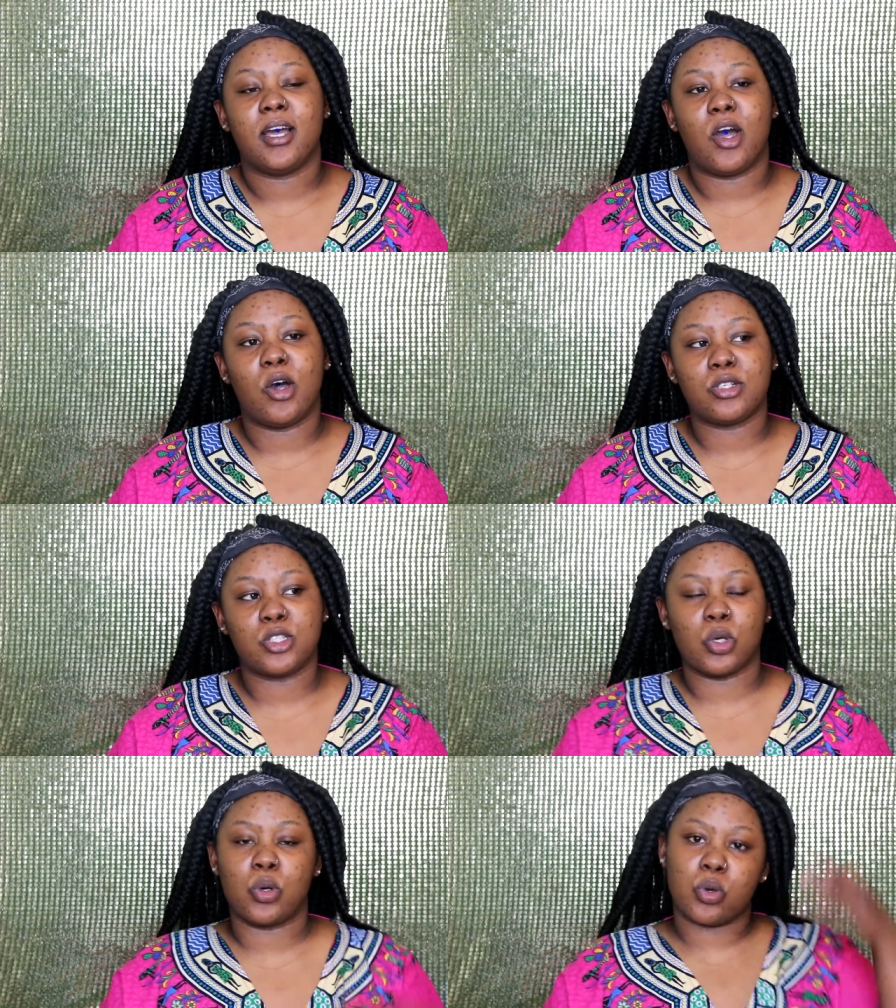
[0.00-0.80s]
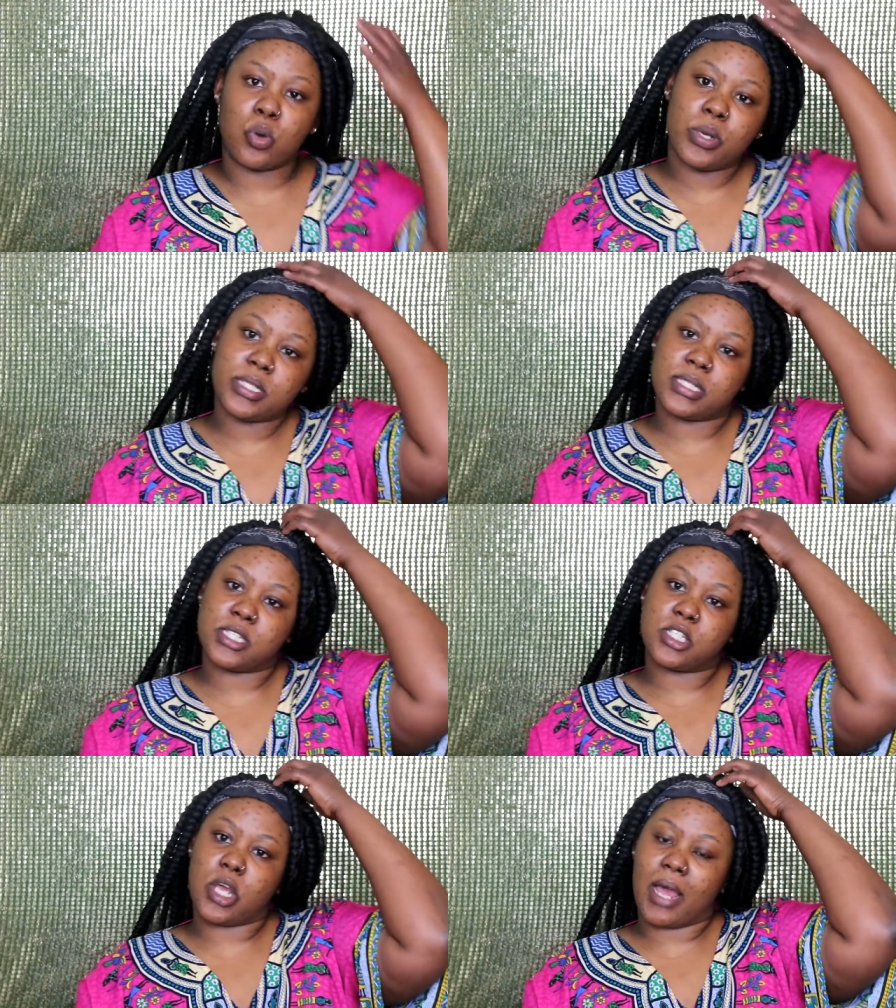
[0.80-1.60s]
also queen
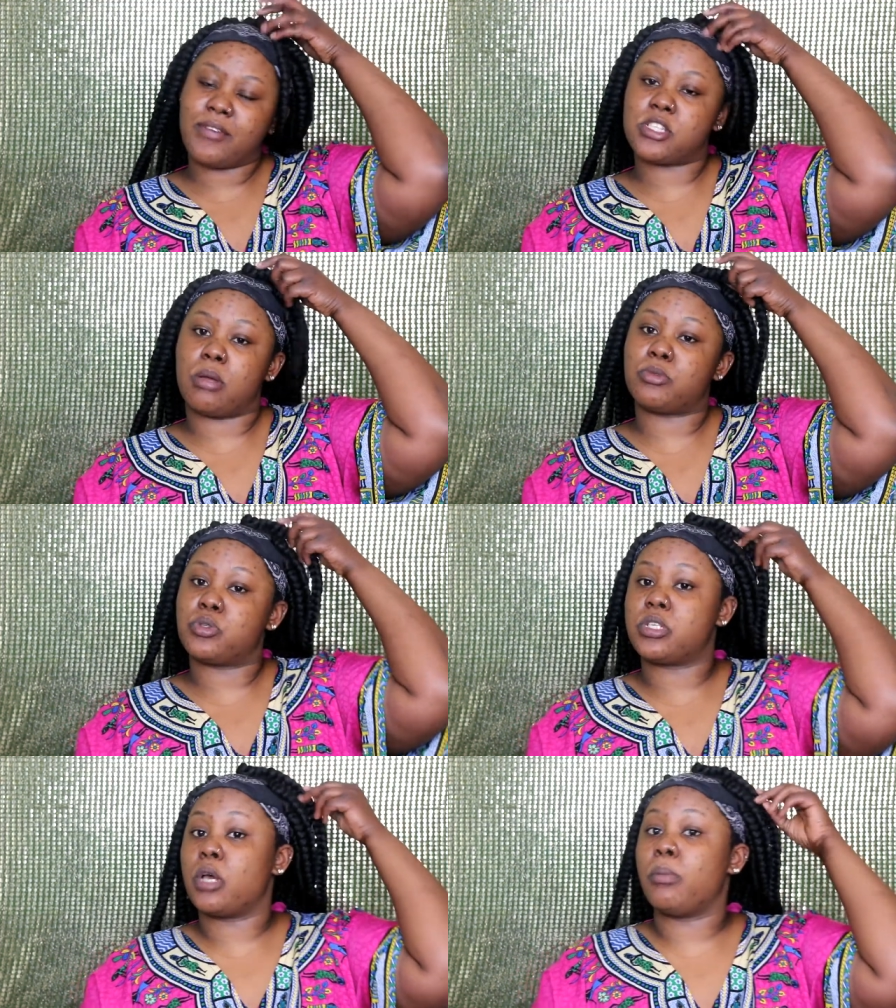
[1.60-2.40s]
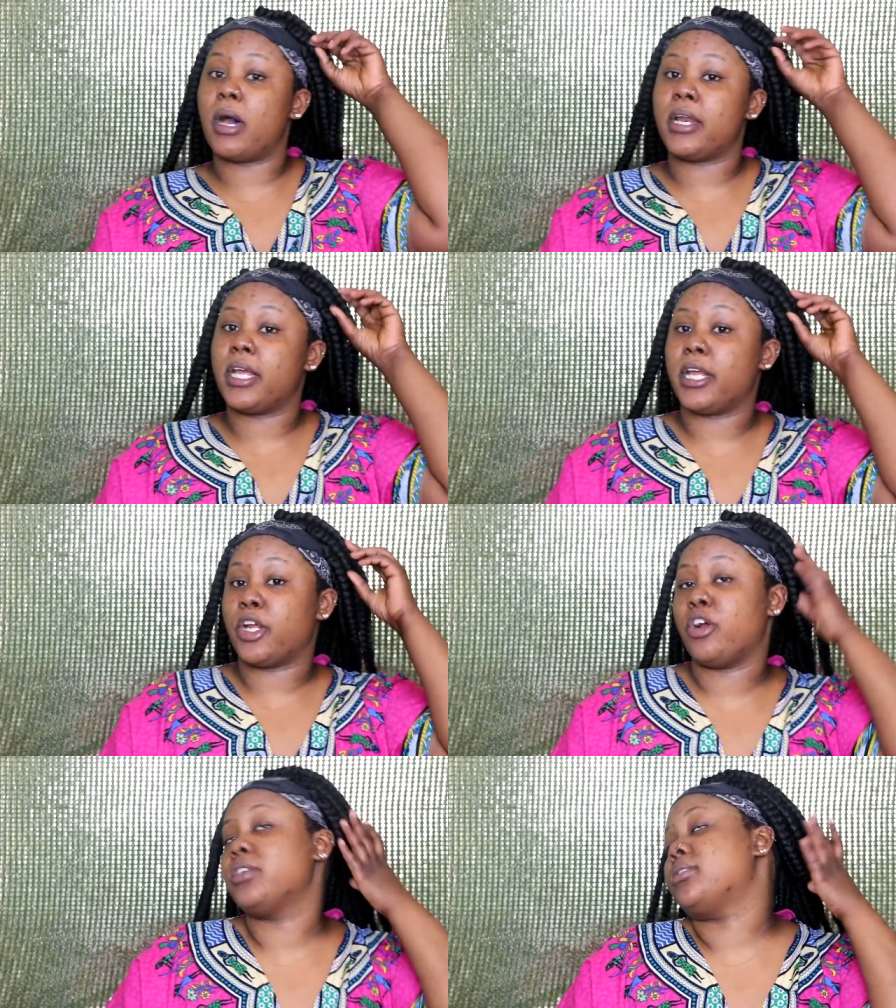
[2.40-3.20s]
sister having something to say about it and
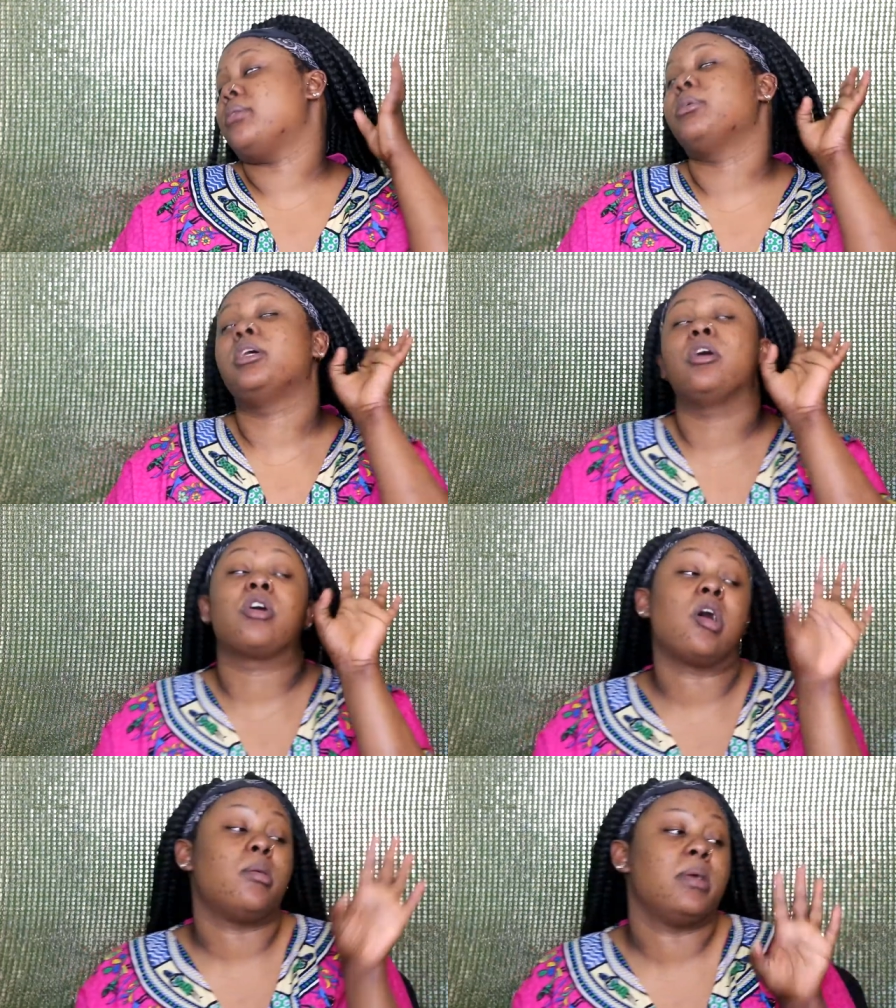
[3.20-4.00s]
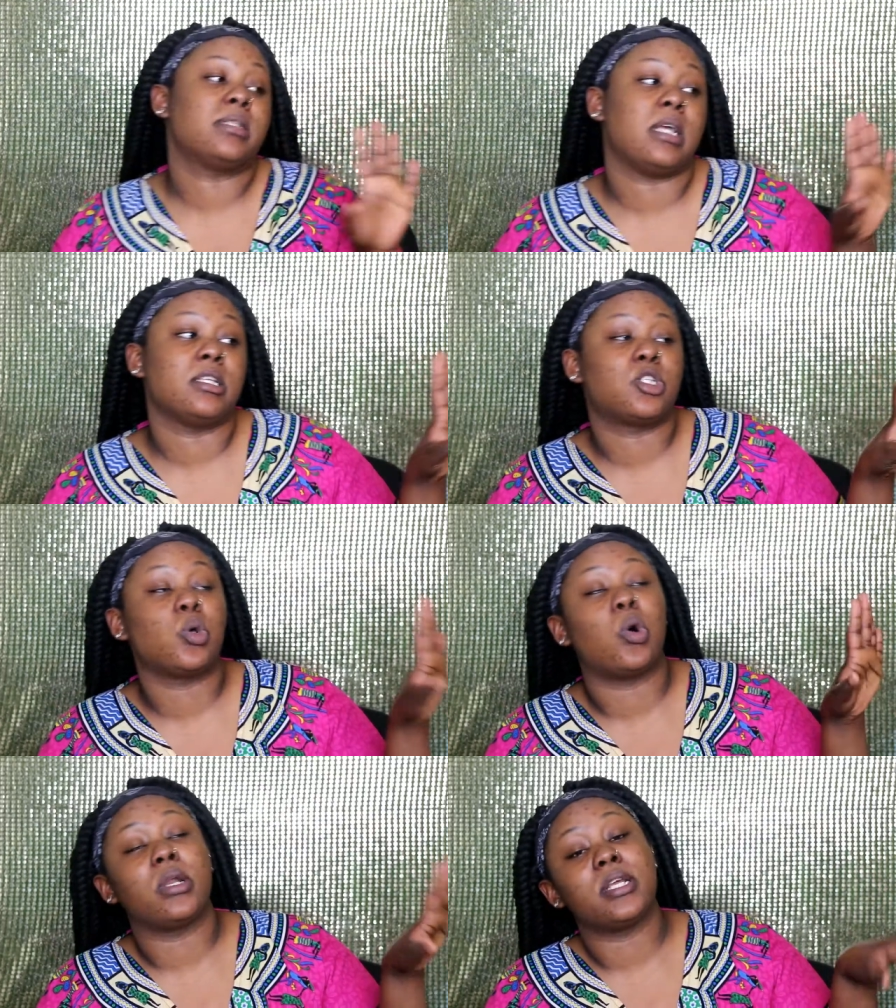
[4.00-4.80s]
her disabling her comments and
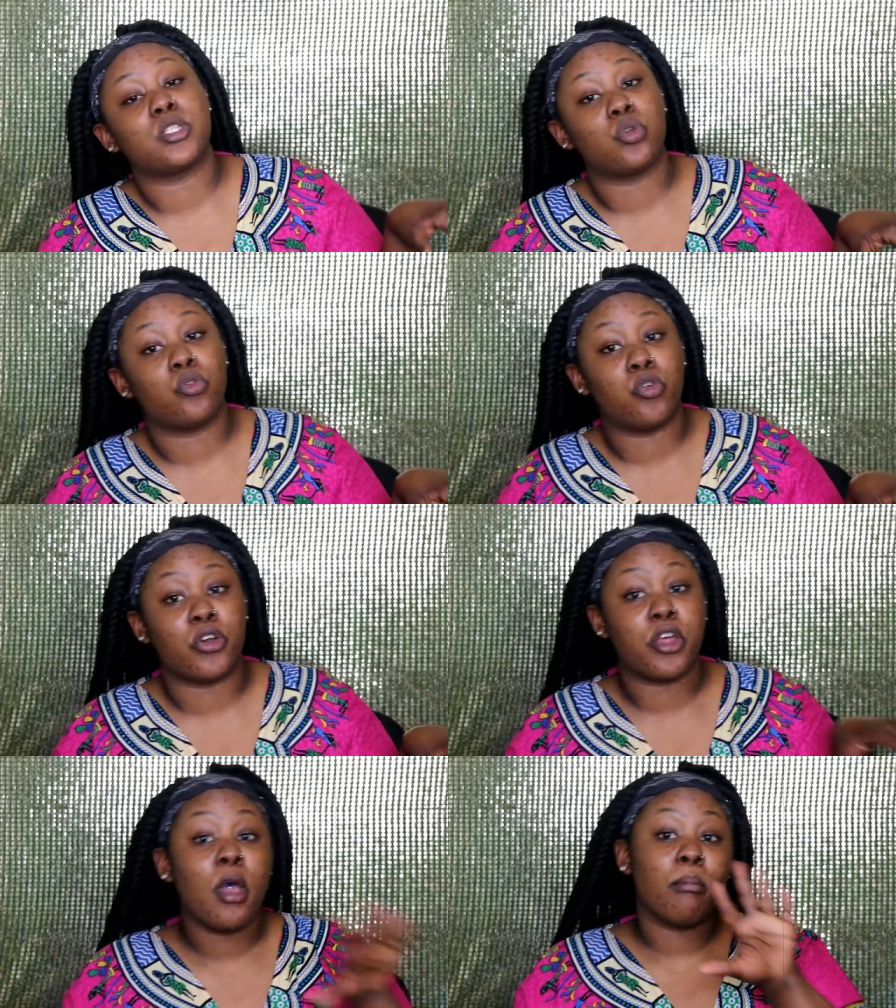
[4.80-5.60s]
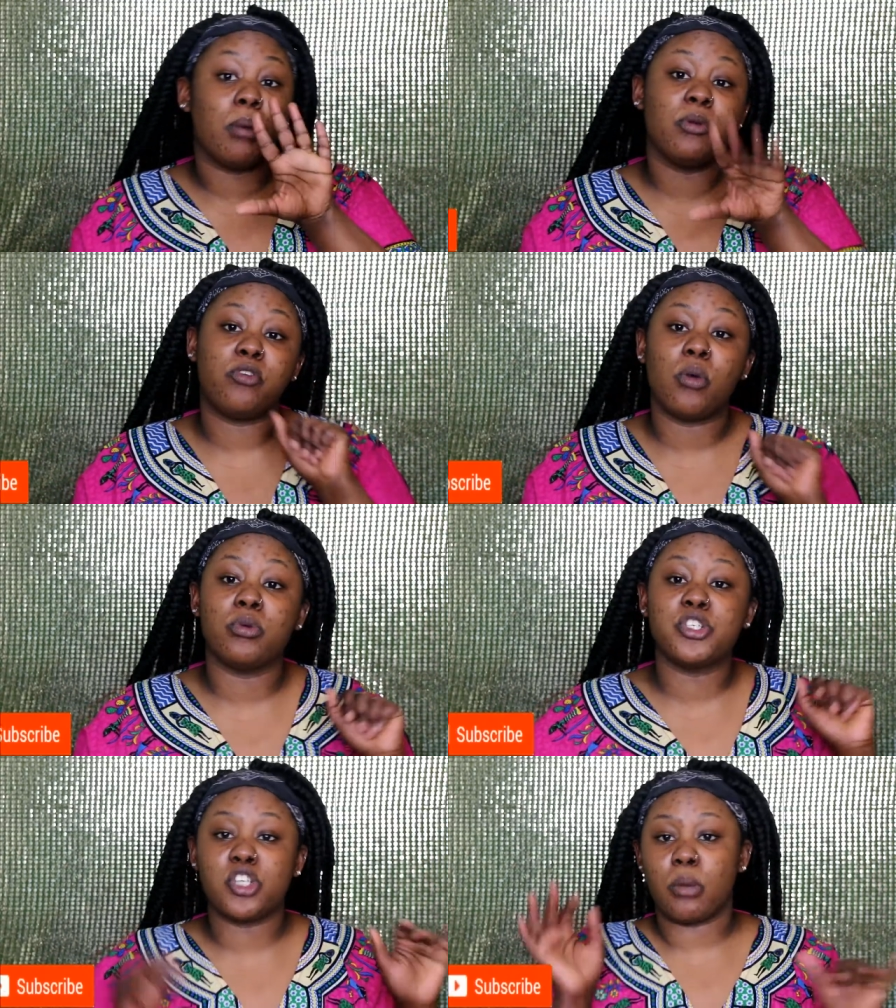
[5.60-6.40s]
so on and so forth but before
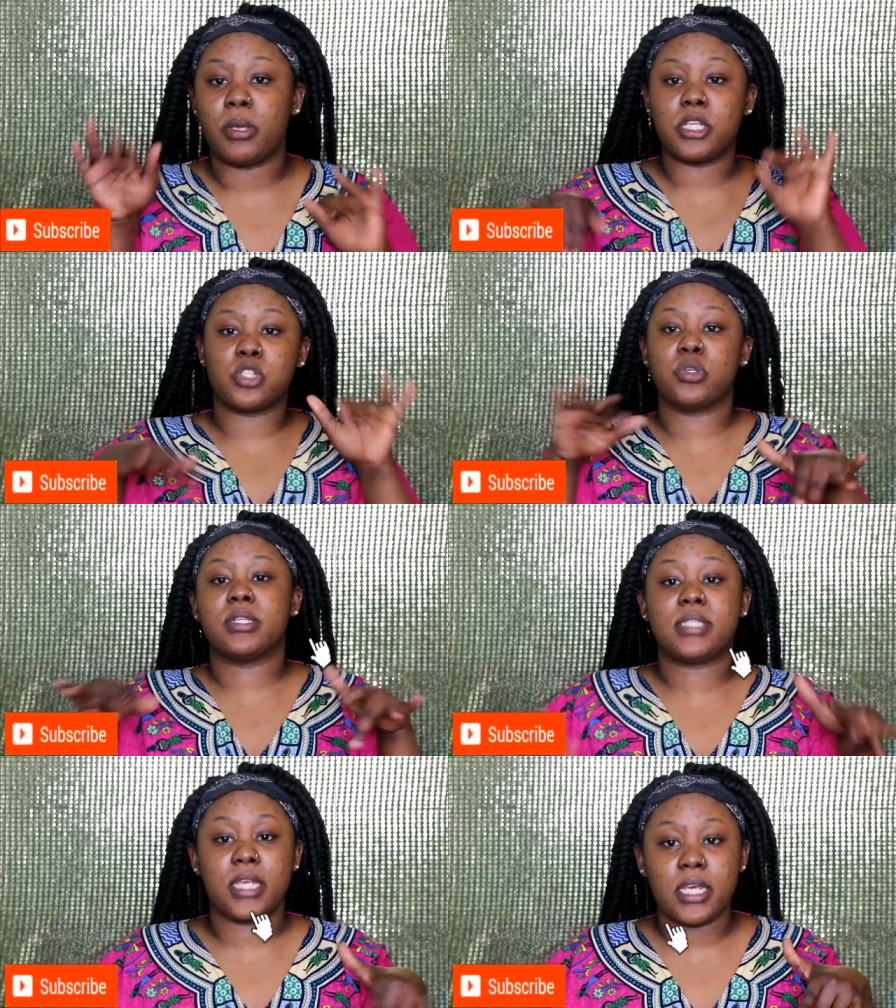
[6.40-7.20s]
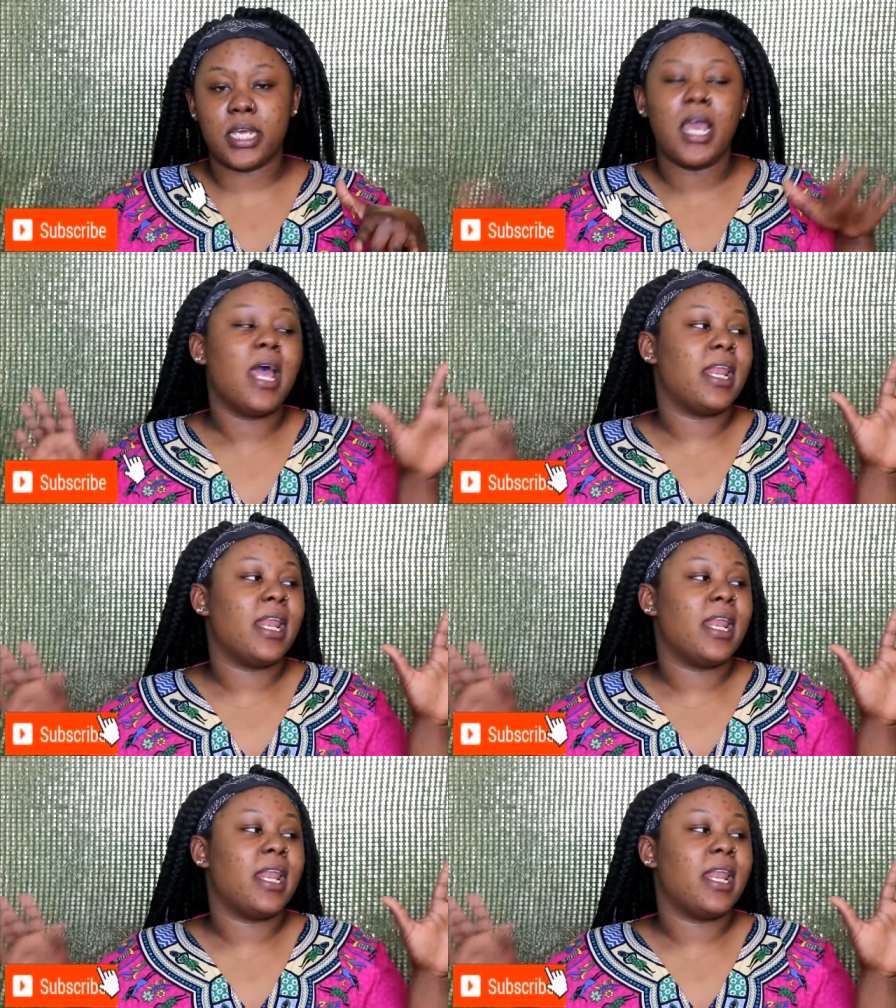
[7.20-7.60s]
we jump into the tea